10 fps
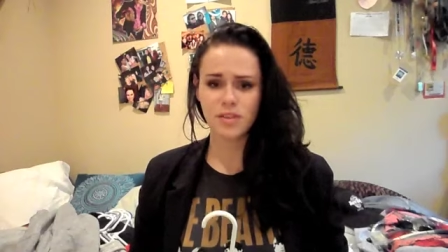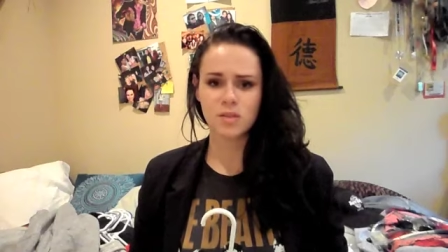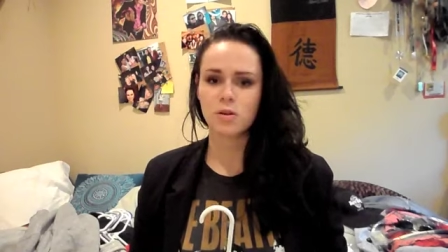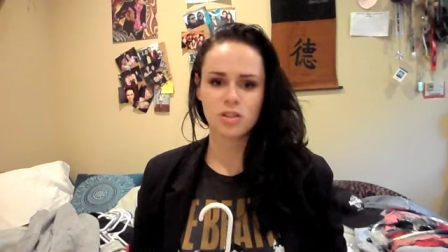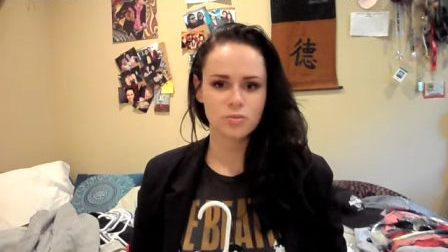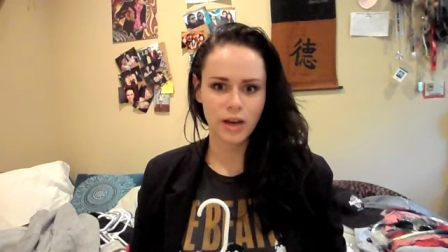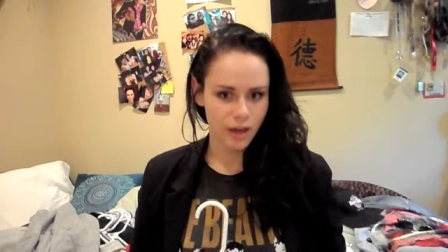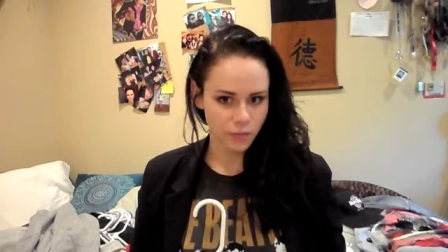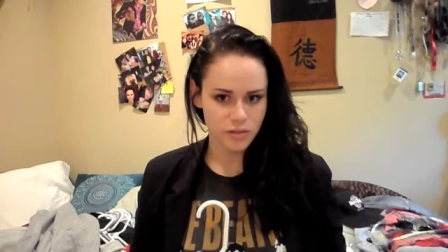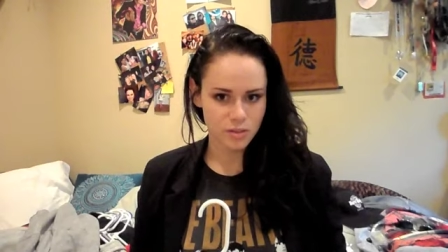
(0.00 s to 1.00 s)
especially right
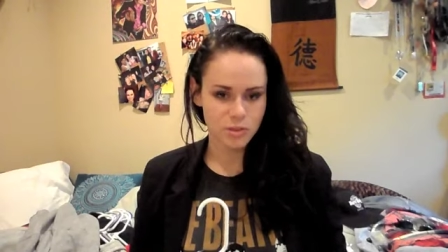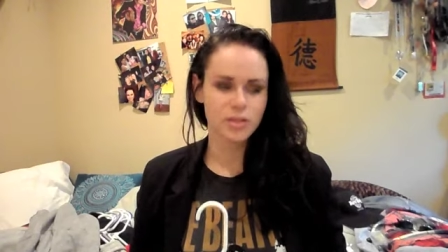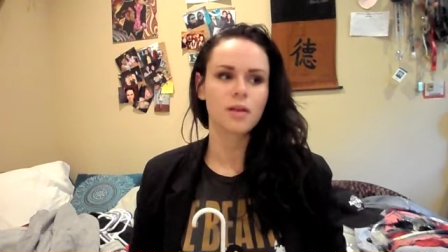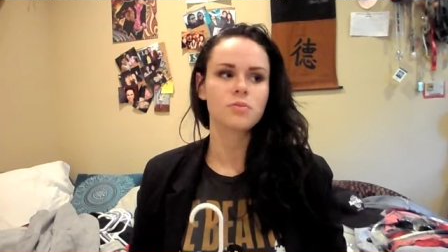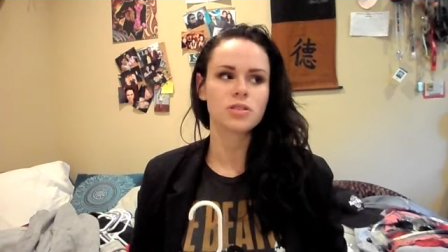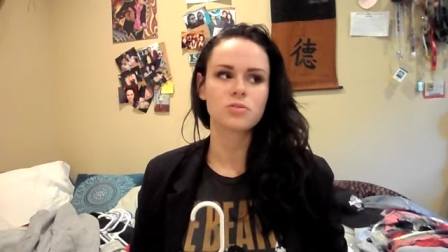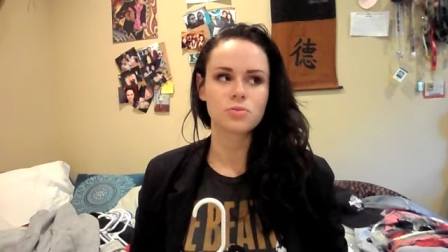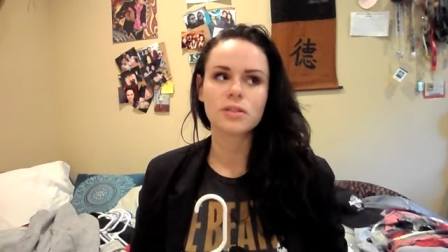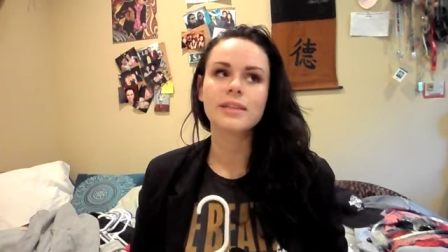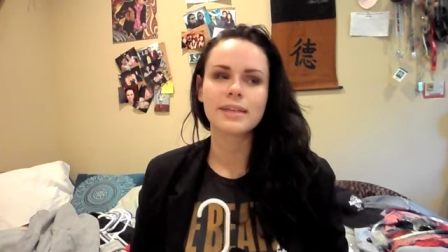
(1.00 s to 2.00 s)
now in the summertime. She's
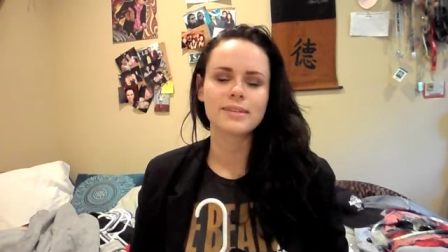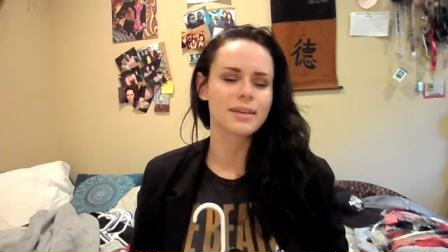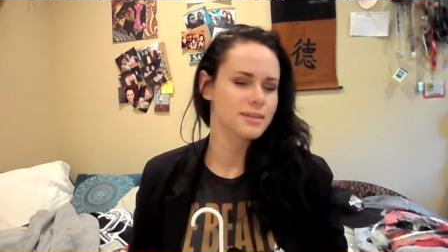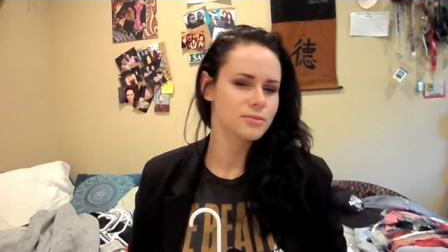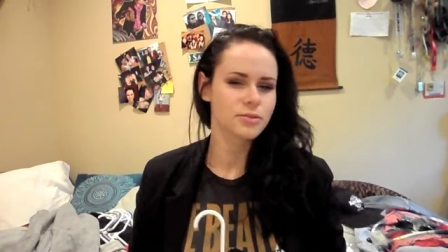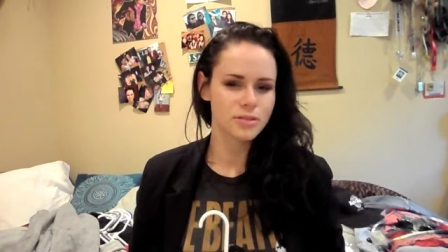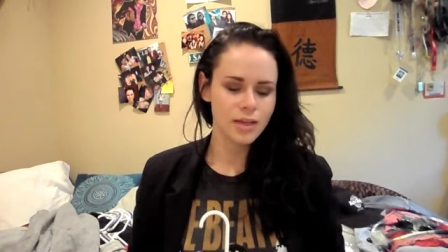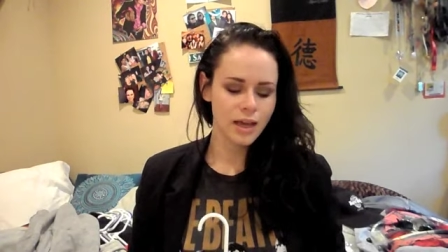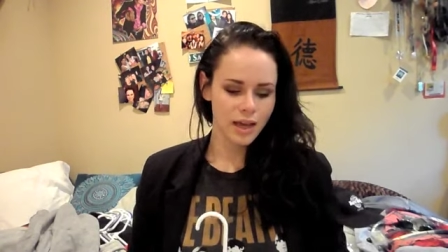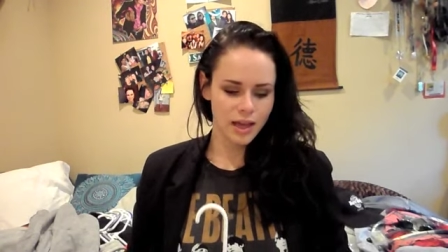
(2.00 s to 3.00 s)
really into like those
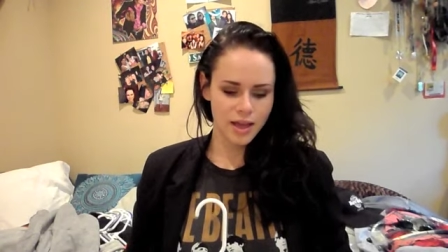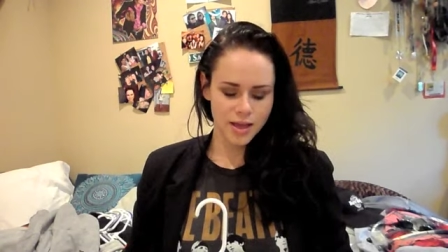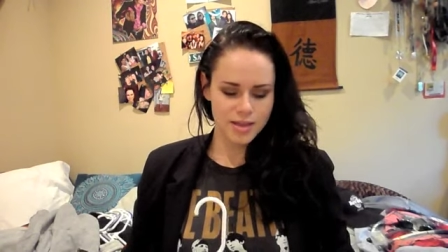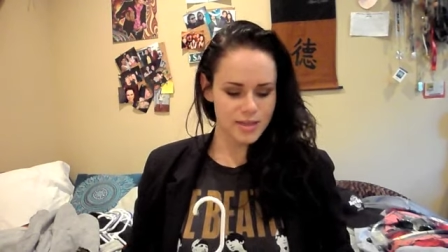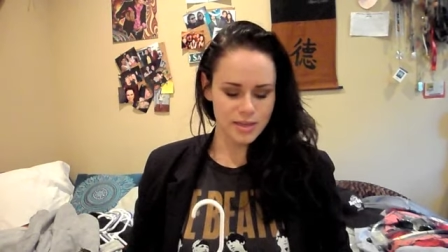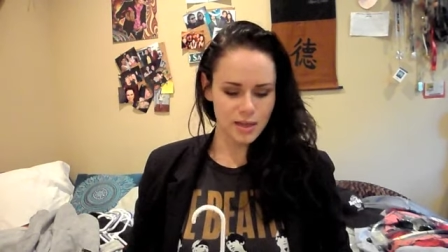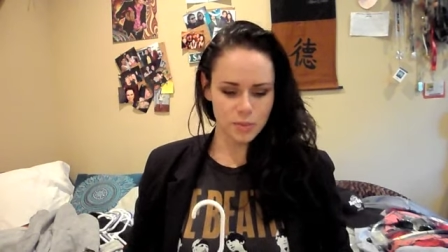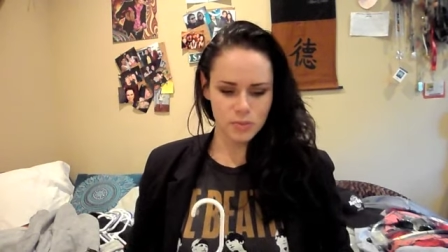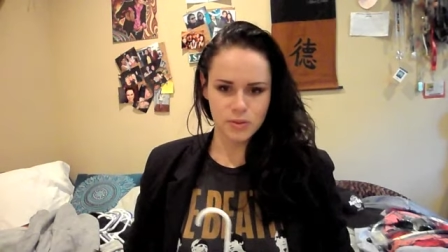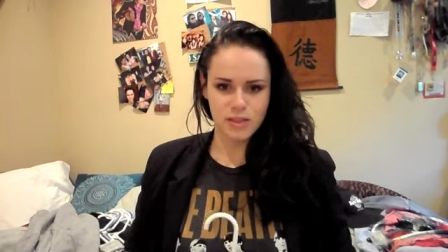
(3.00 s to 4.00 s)
tank
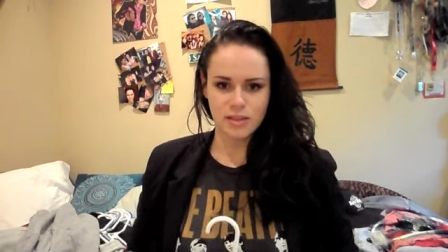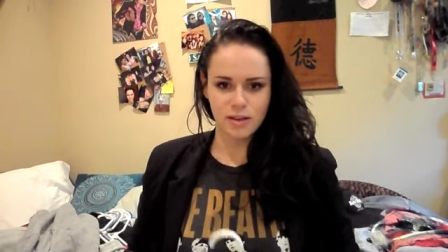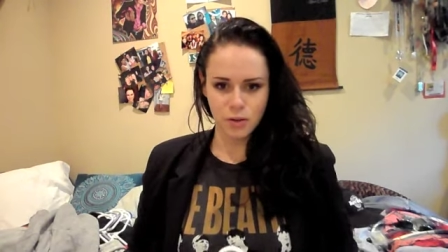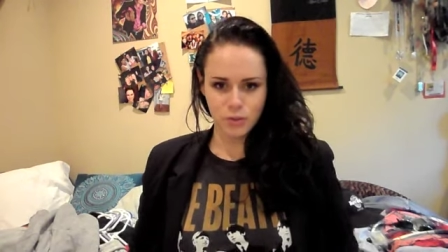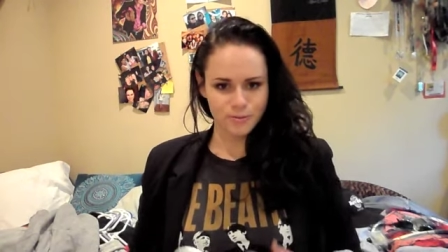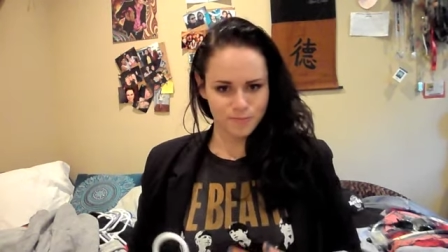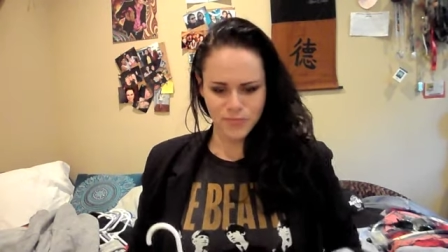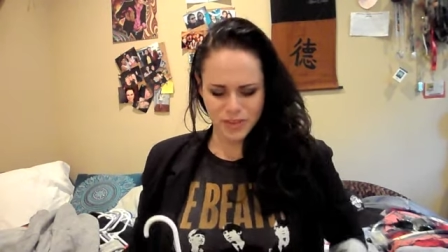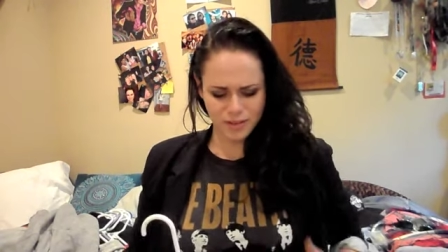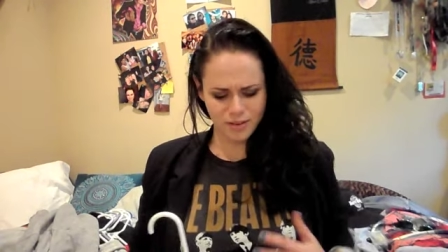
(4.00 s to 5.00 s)
tops with like the awkward
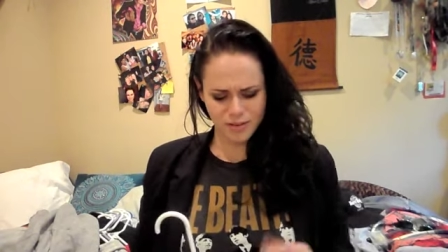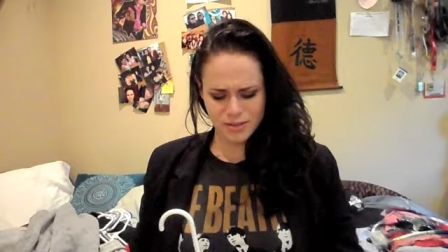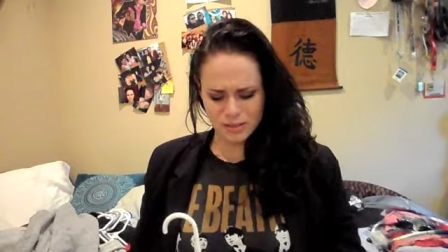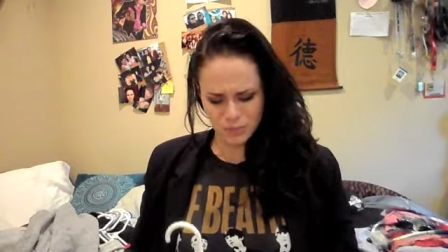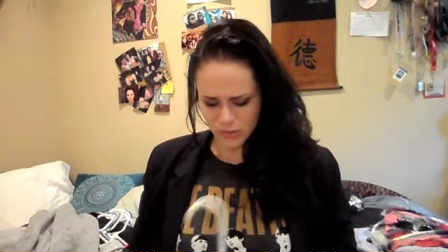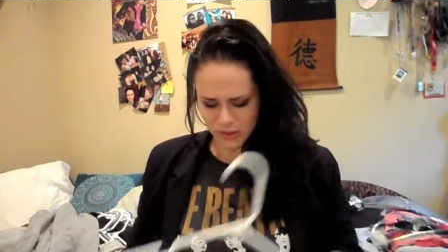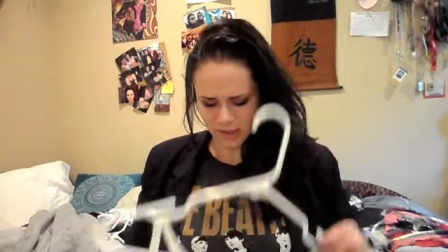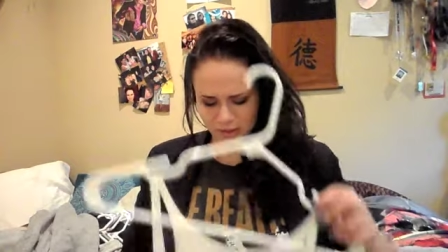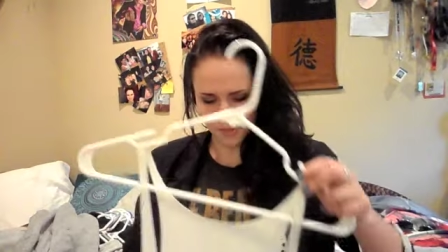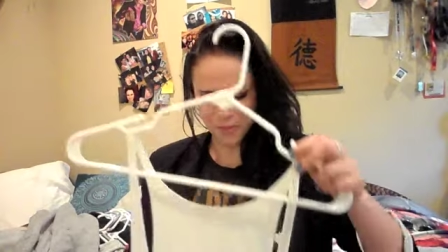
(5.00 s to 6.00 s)
symbols on